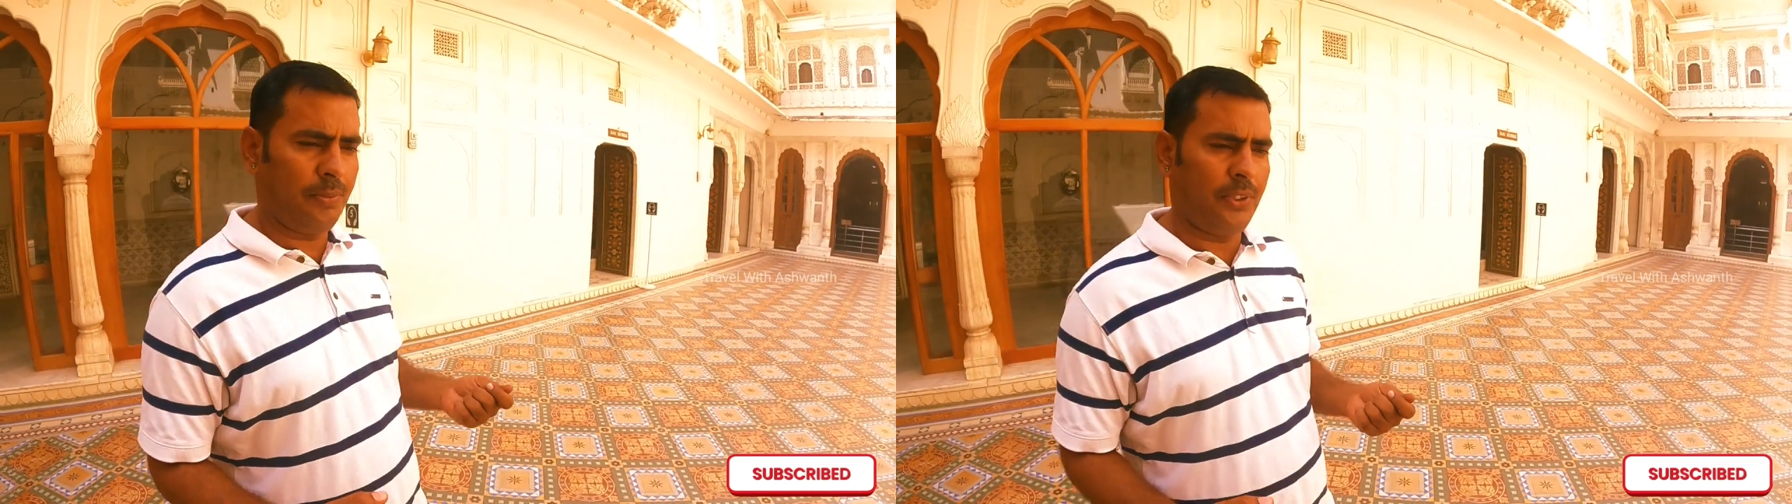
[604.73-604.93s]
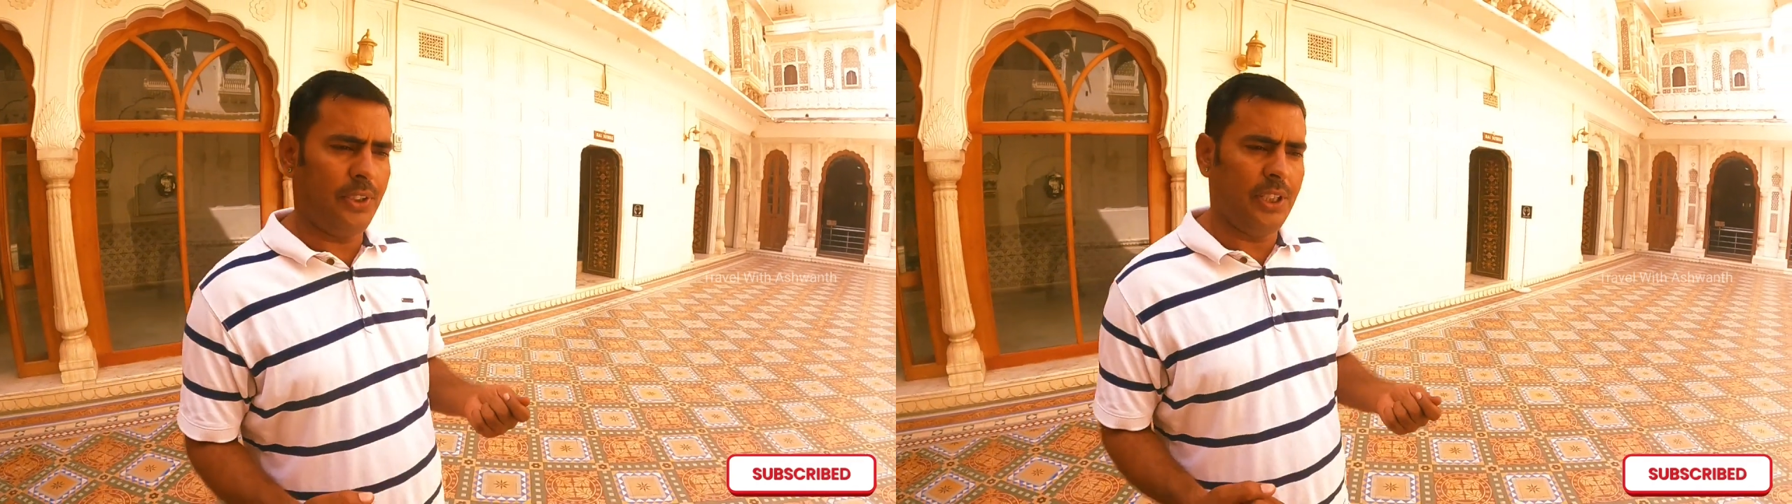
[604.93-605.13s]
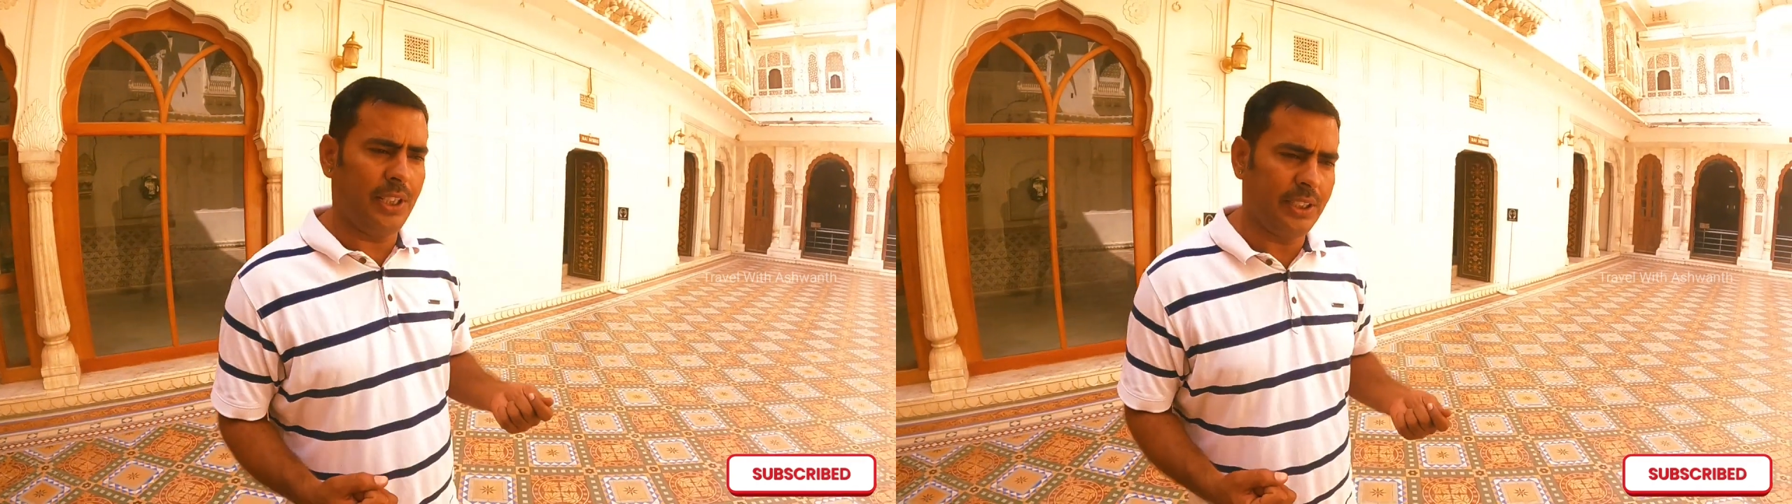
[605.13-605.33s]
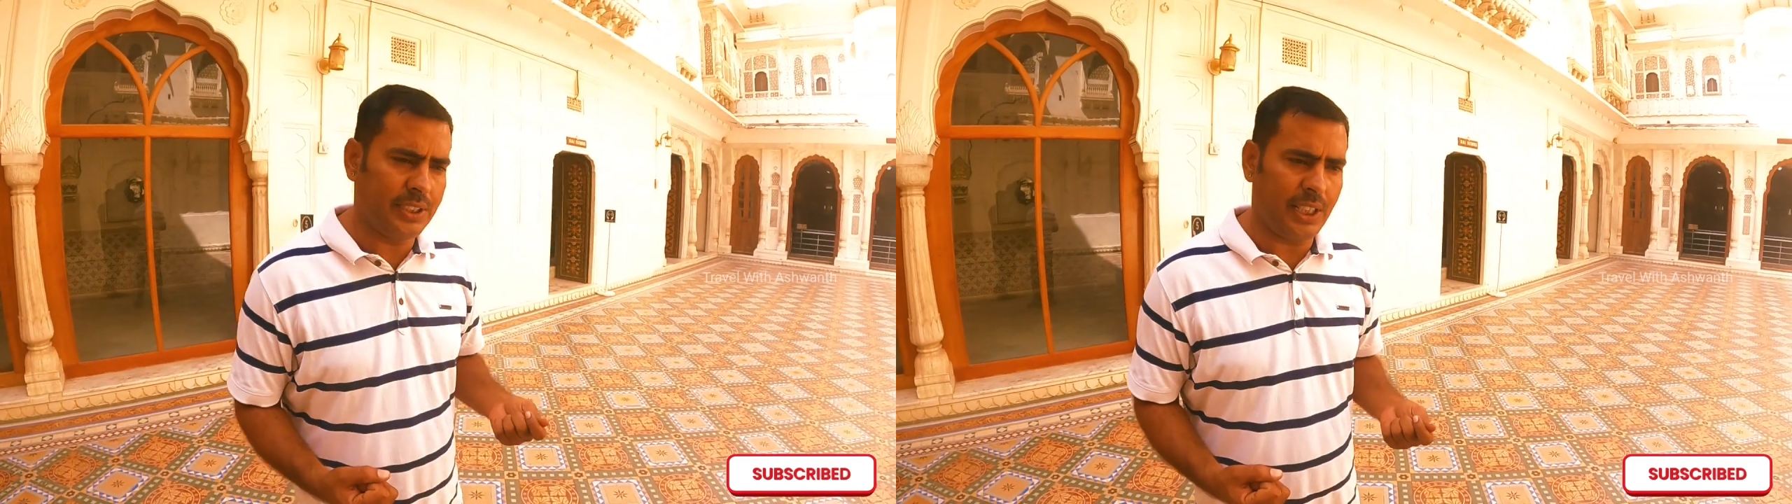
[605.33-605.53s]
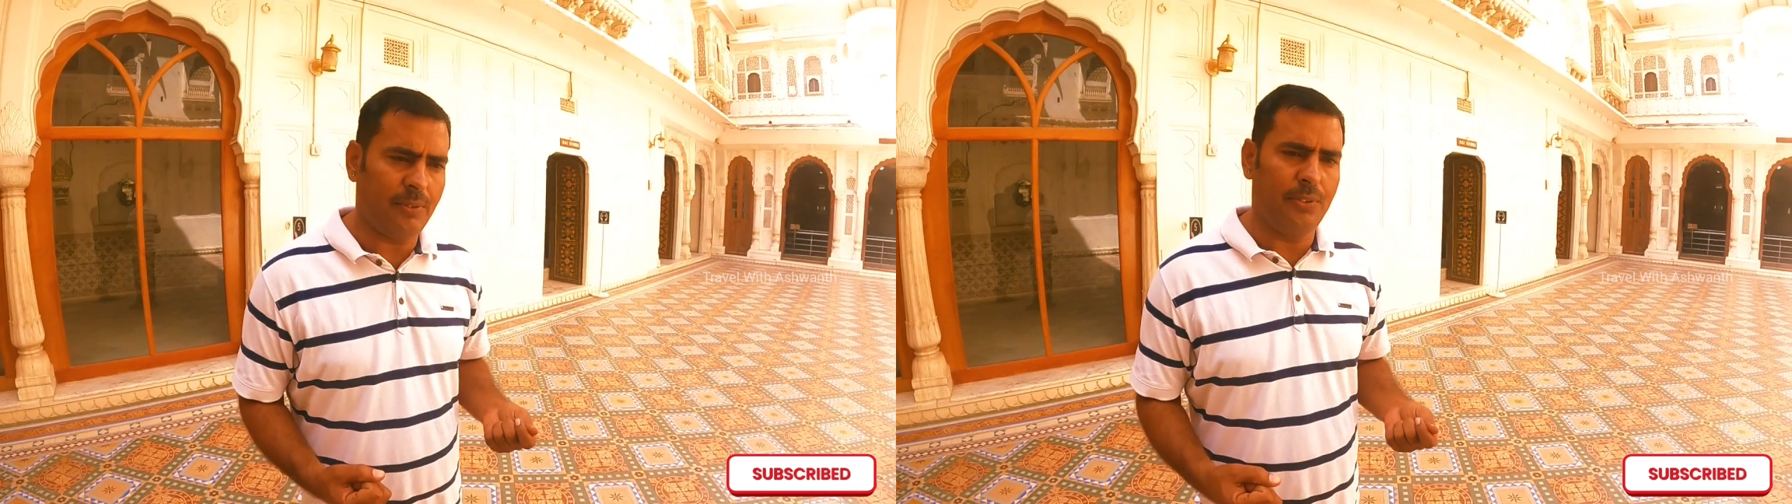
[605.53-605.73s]
every day
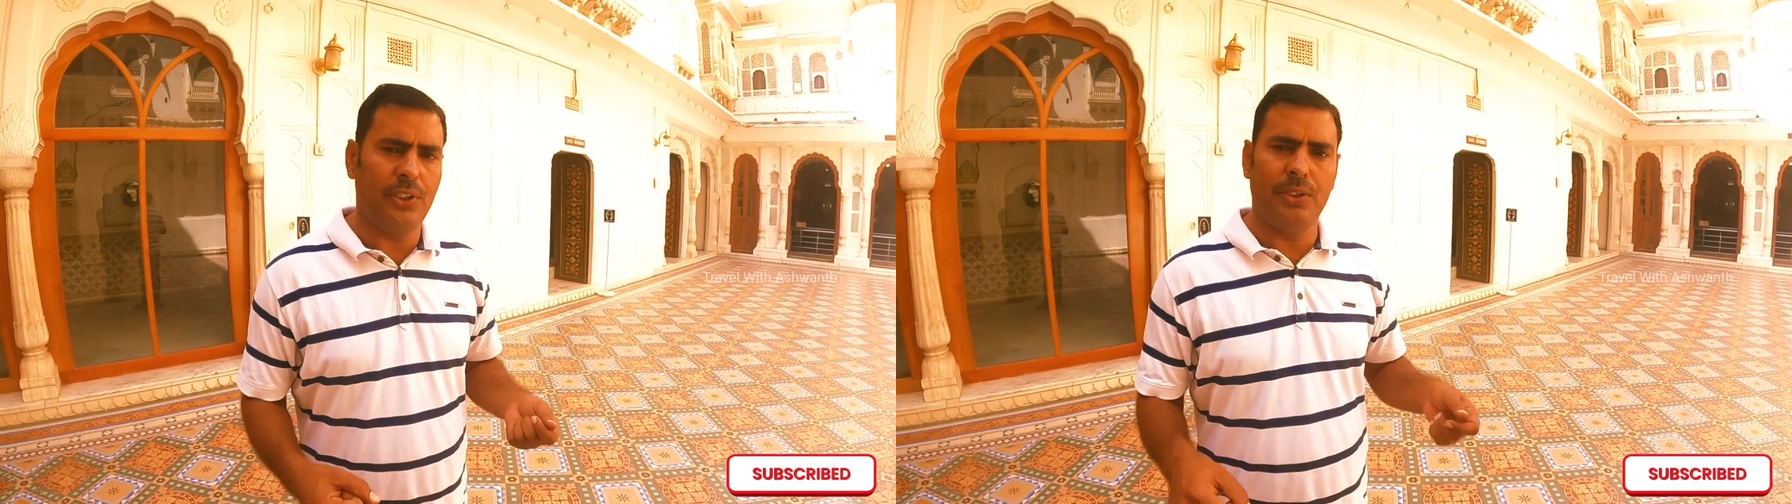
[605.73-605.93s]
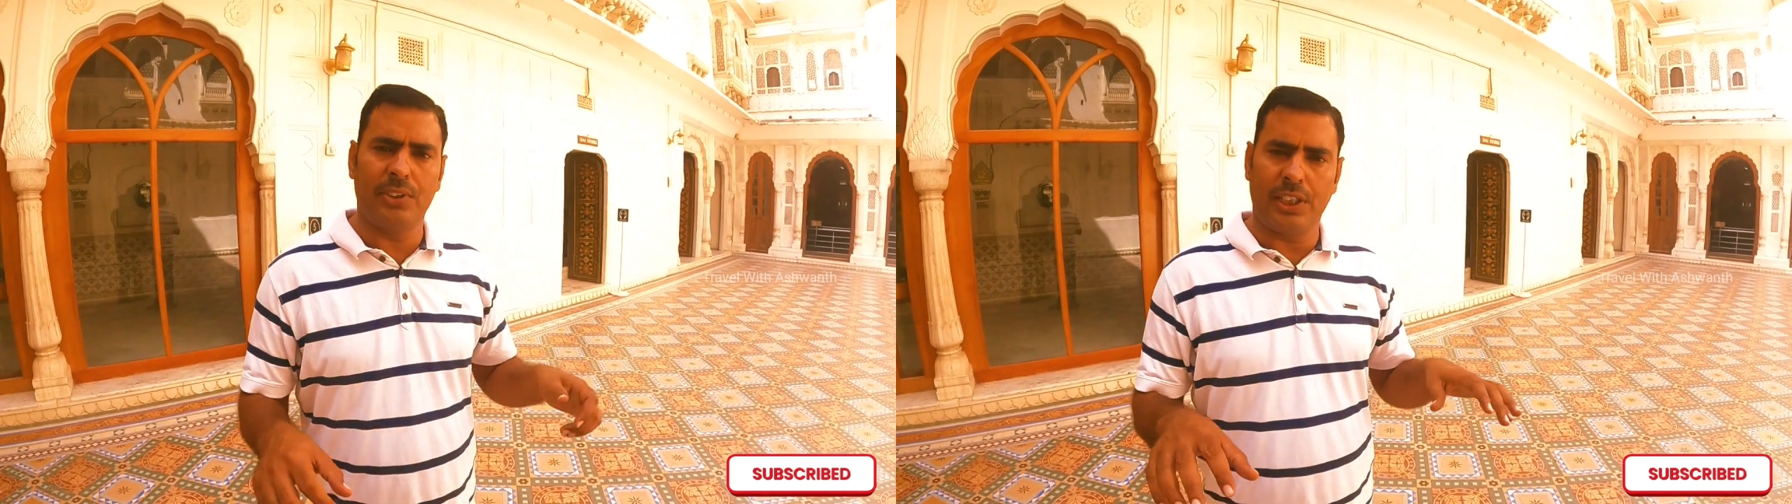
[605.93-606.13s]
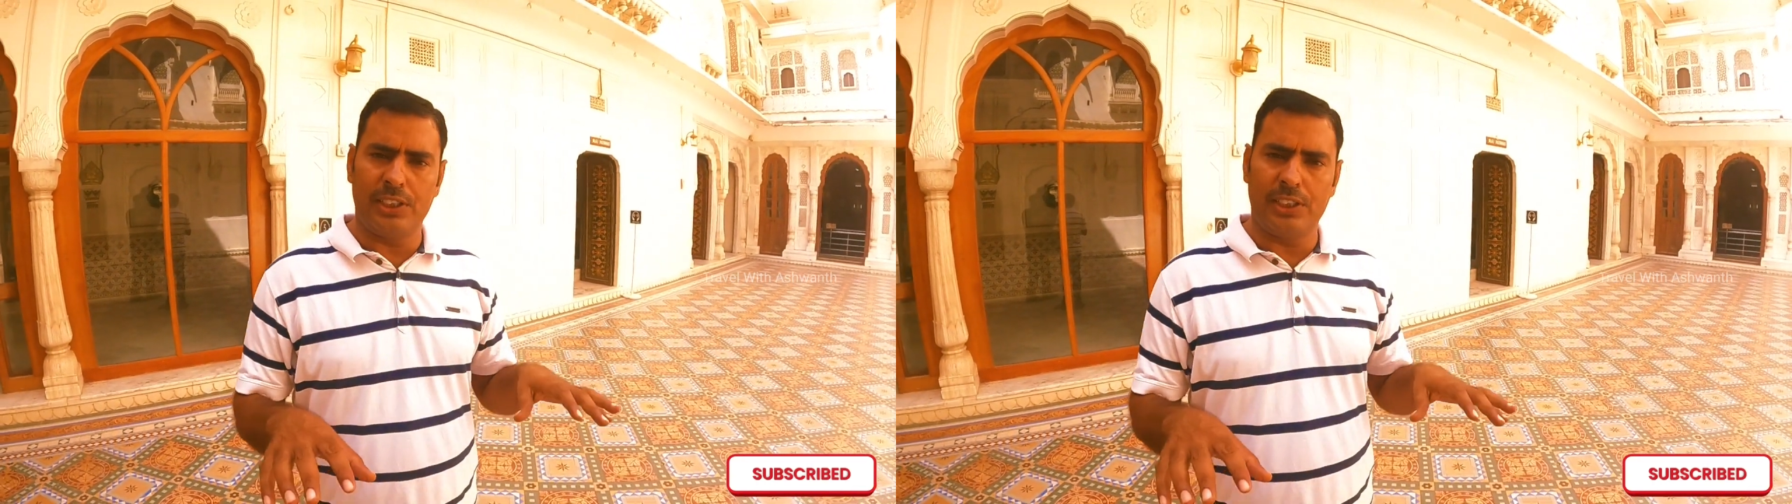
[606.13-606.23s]
is evening